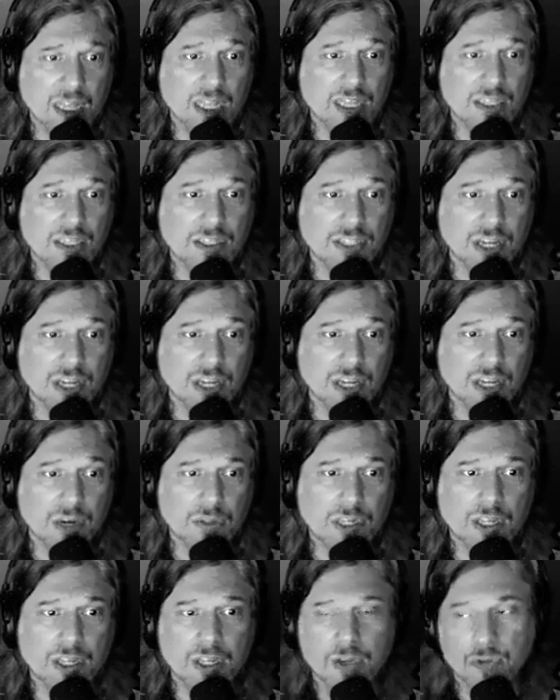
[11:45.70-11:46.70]

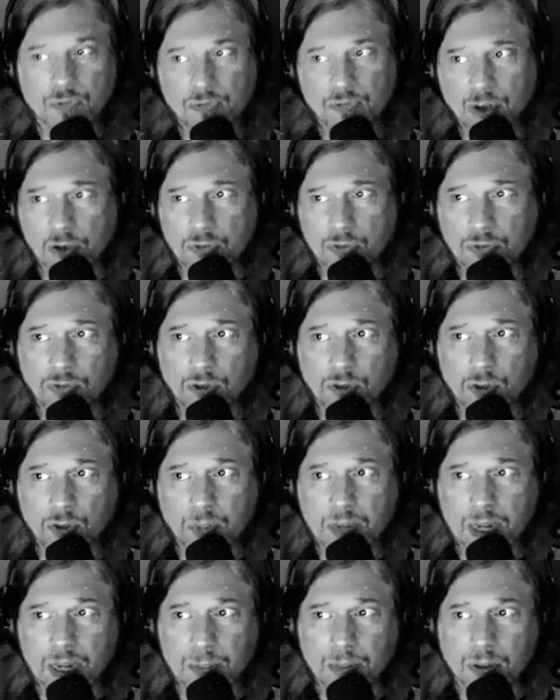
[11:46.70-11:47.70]
don't vote for
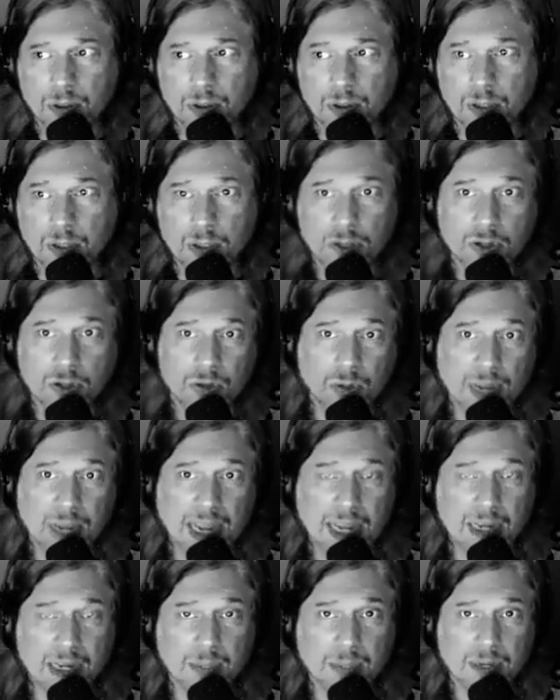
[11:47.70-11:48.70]
people who
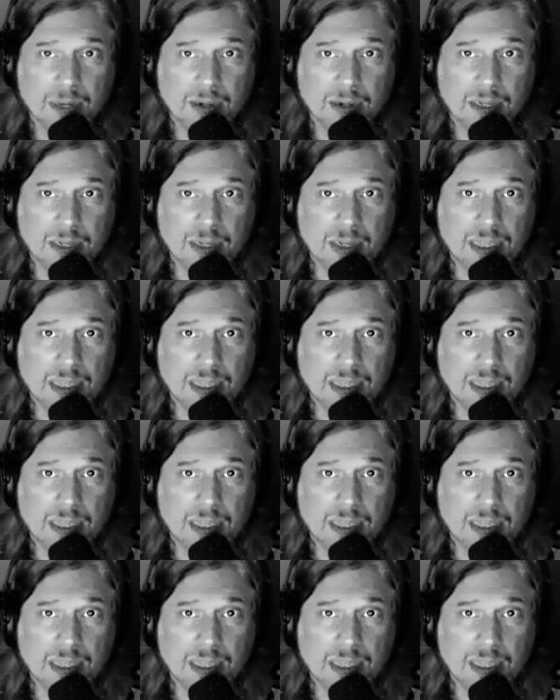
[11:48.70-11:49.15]
hate America.